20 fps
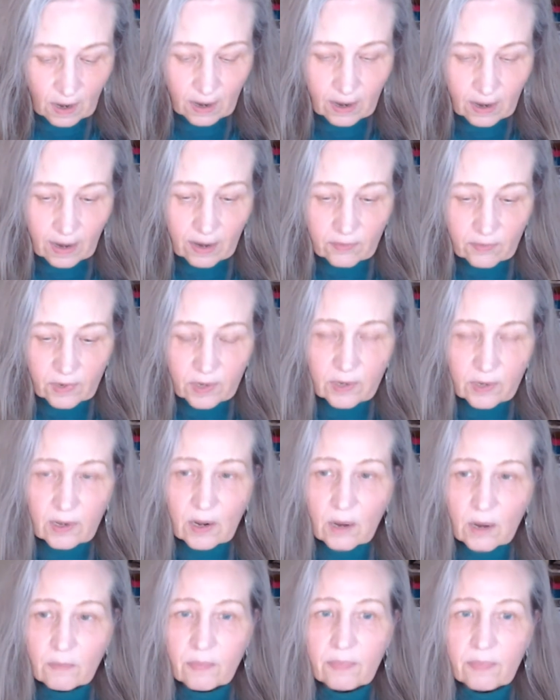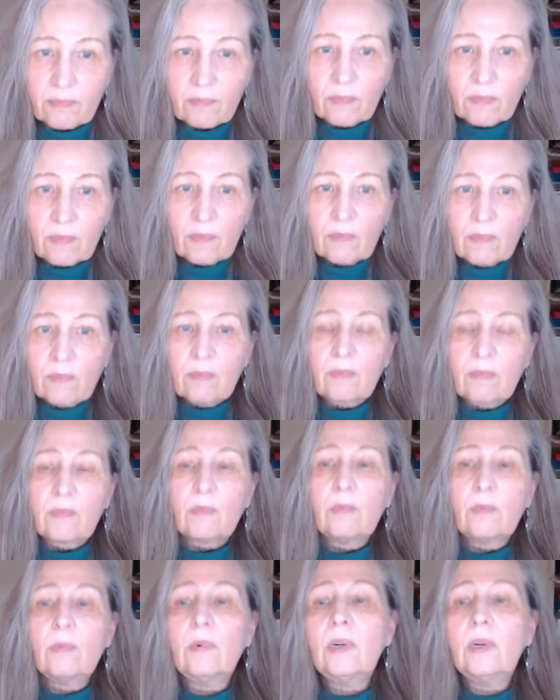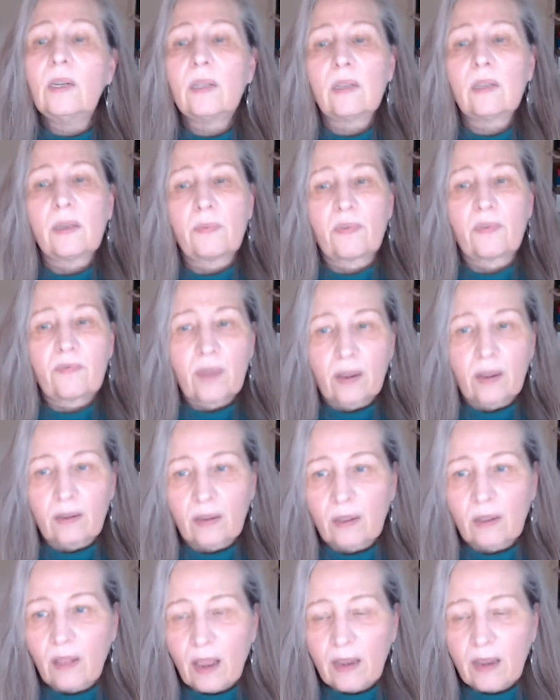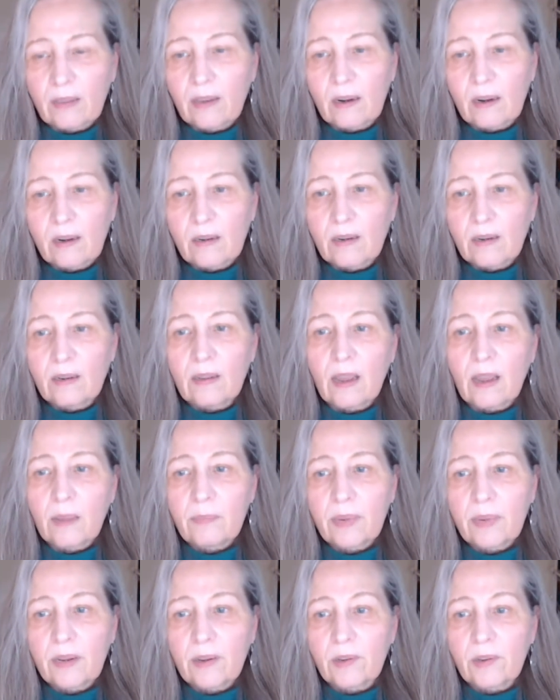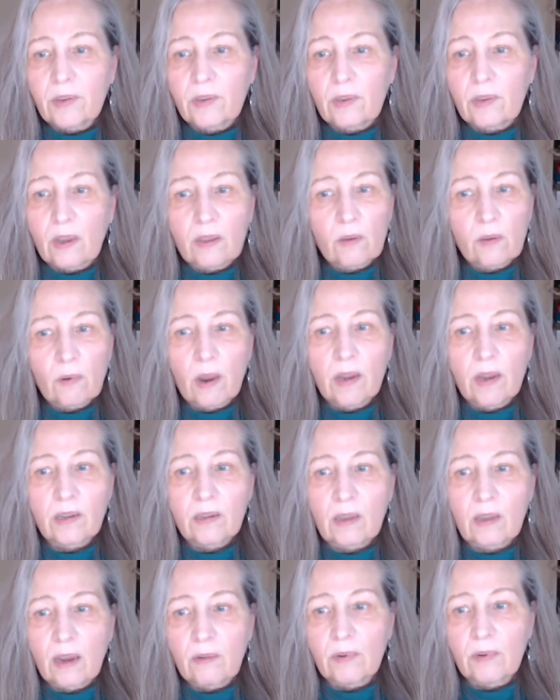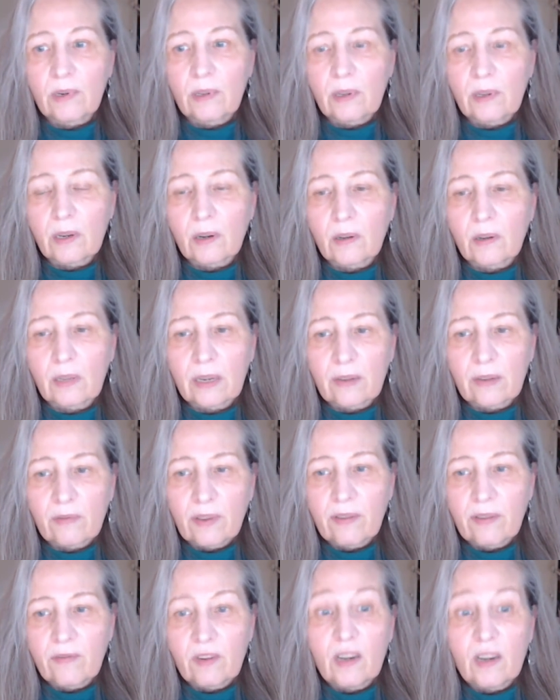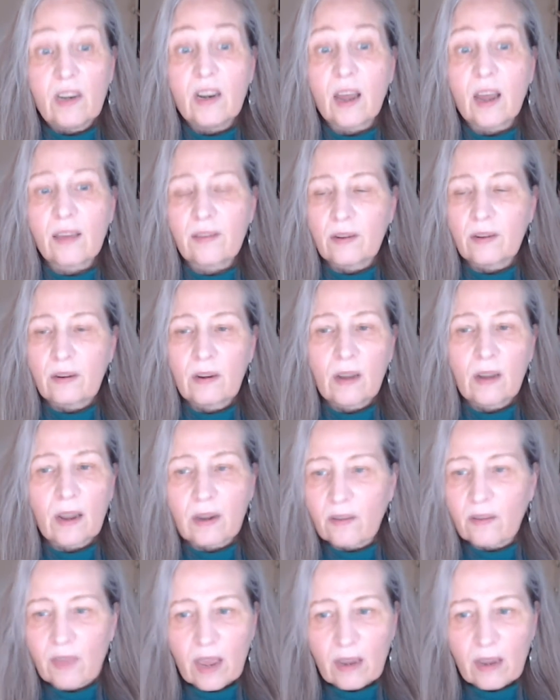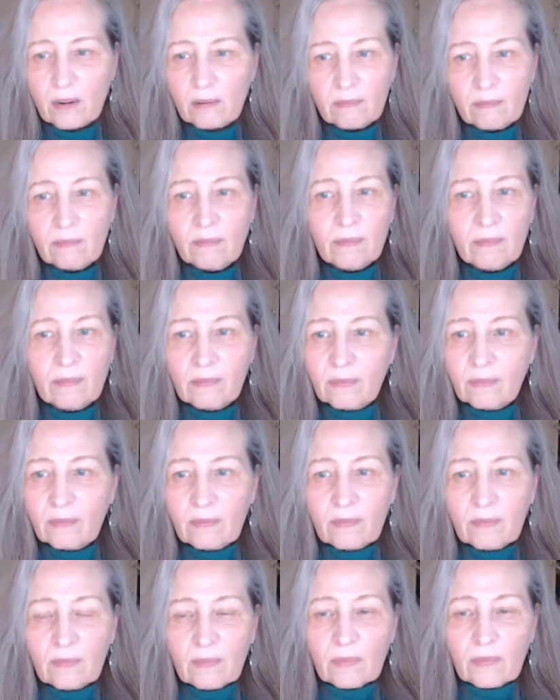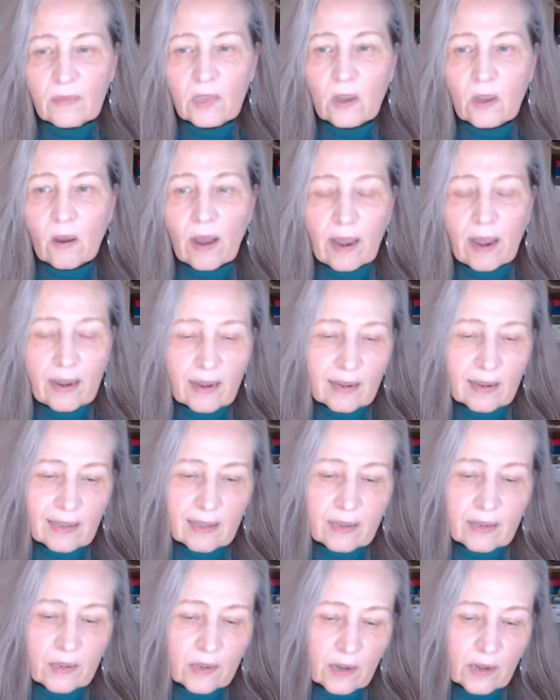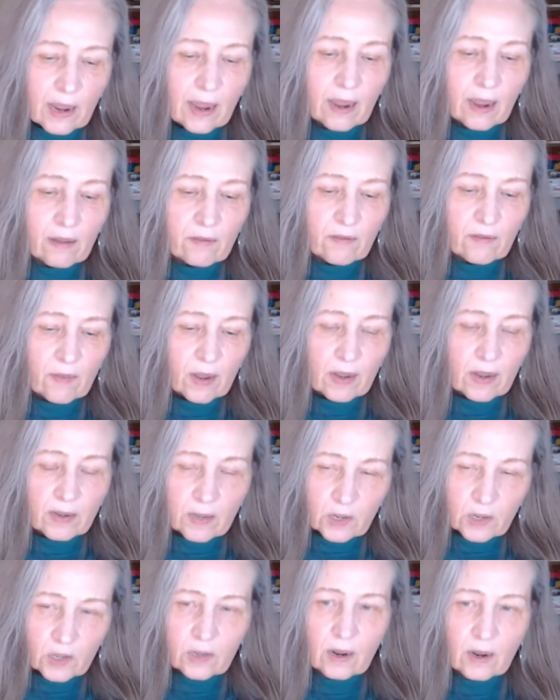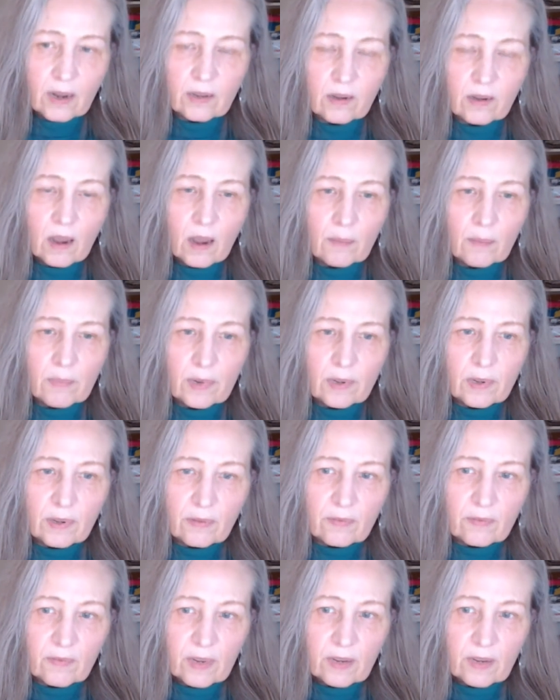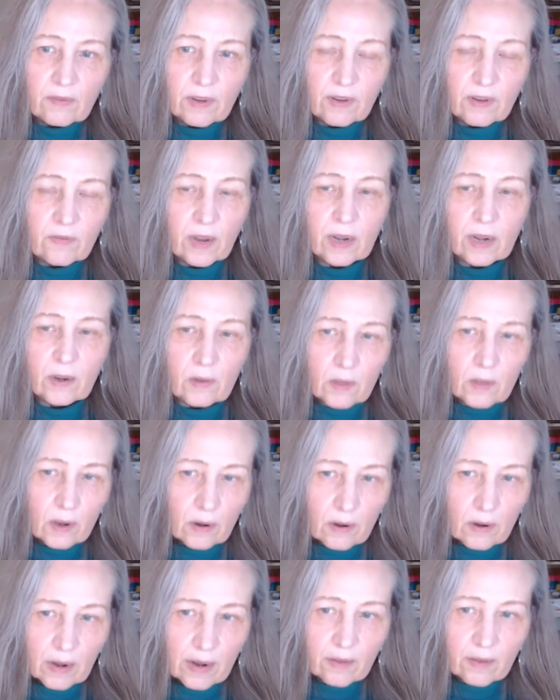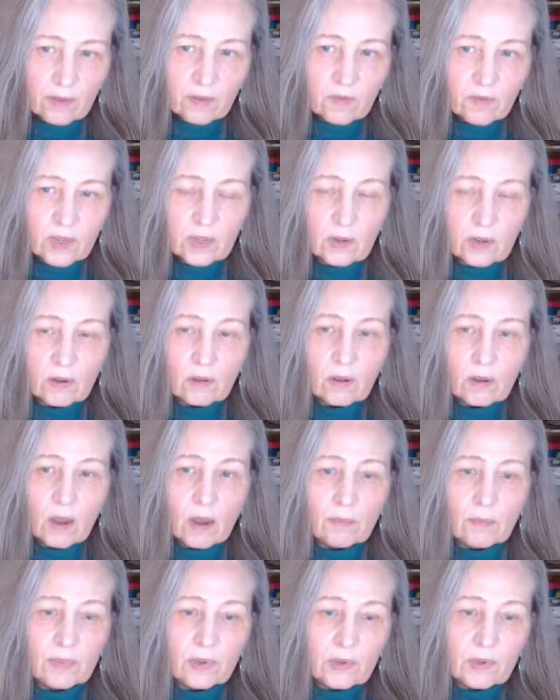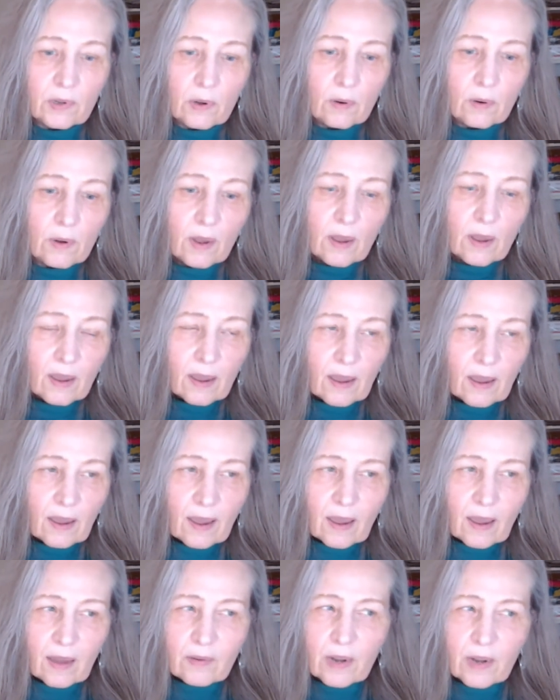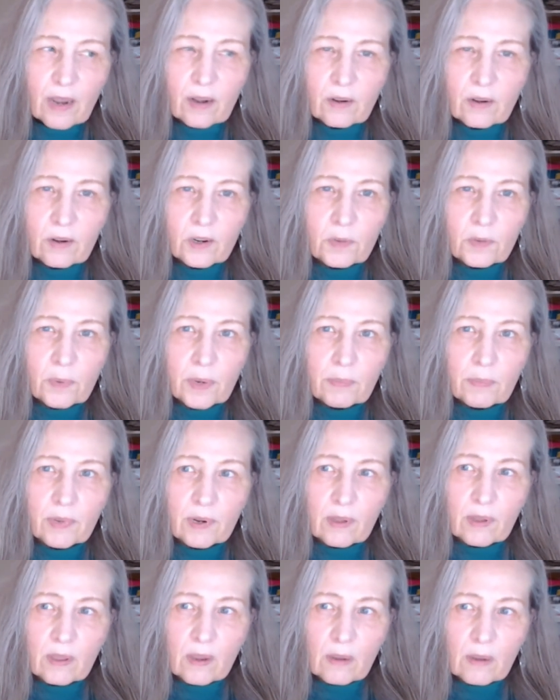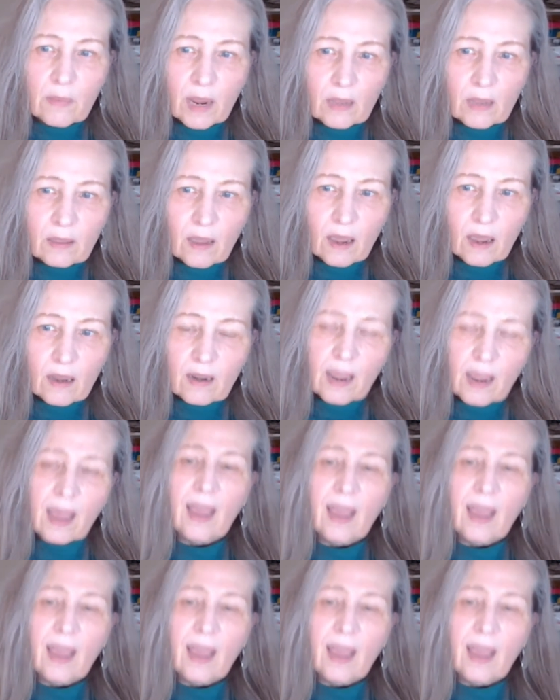I have to say, I'm really profoundly glad that I did that, because otherwise I would literally have had none of that. So I at least have digitized copies, even if I no longer have the physical copy. So I would kind of urge people to think about that.